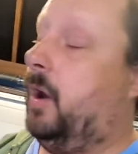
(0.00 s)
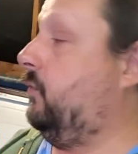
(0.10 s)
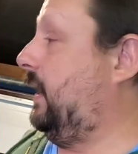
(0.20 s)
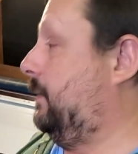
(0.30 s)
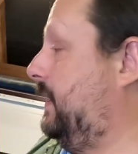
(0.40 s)
that I
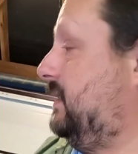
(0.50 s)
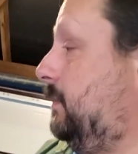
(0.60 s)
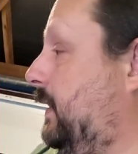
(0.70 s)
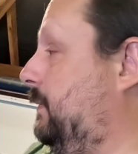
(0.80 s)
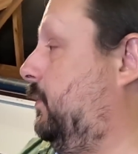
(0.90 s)
recommend
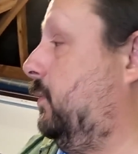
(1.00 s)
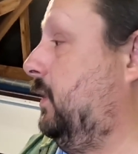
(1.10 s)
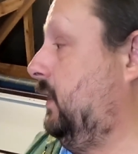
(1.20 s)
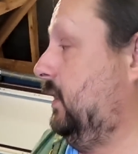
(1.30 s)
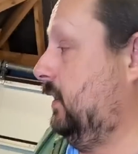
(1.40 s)
to
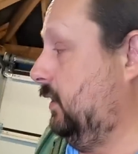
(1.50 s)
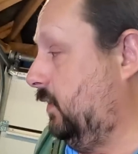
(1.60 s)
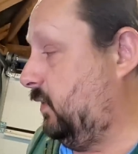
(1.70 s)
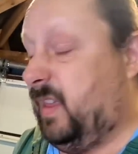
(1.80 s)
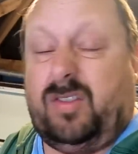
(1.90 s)
people.
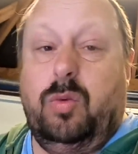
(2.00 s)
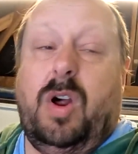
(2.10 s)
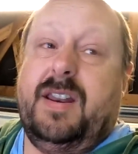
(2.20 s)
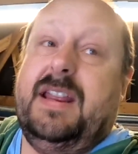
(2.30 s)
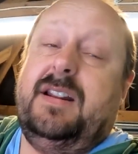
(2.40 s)
So that's
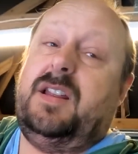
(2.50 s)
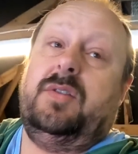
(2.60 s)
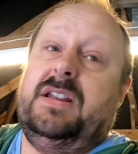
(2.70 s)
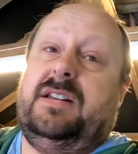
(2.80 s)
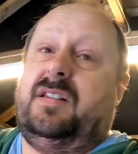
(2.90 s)
all I need. I
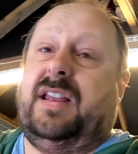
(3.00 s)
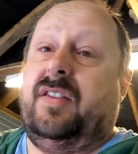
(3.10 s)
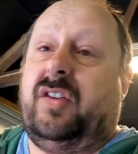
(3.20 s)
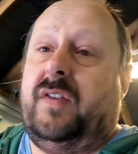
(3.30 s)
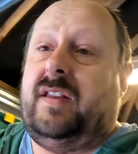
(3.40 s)
don't need
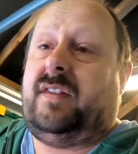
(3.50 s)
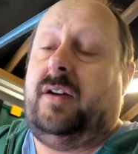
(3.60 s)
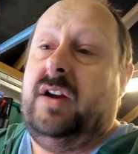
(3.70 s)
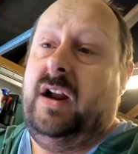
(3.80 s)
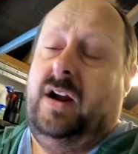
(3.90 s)
tons of it.
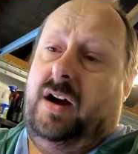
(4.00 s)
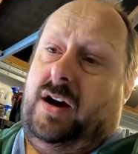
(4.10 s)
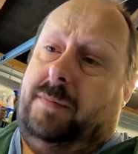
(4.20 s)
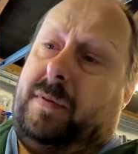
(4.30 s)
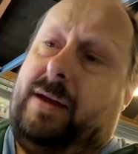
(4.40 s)
So
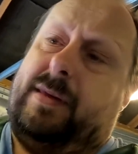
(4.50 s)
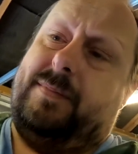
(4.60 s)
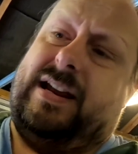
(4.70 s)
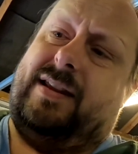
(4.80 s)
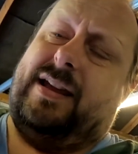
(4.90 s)
I'll keep
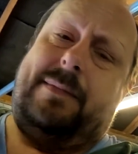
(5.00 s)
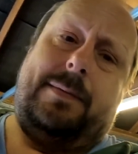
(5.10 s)
them down there.